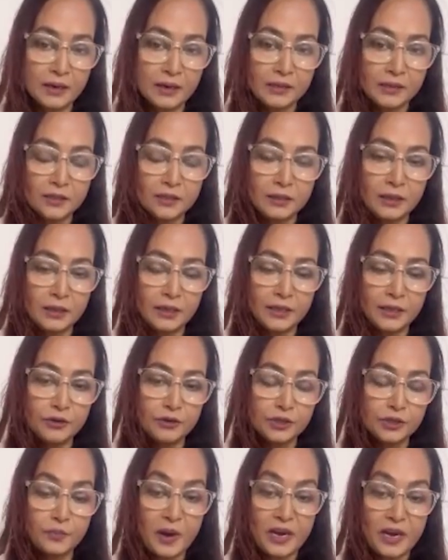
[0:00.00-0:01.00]

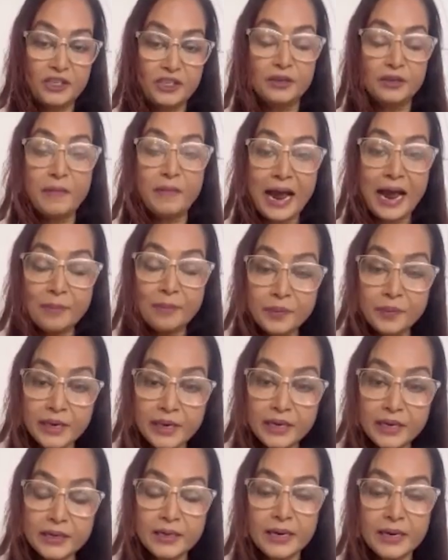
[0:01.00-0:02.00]
spatial
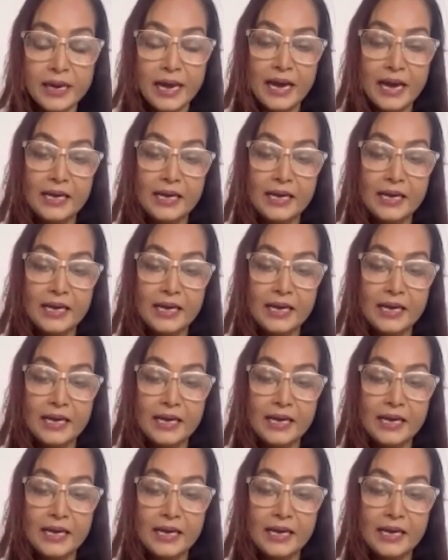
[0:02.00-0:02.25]
mapping,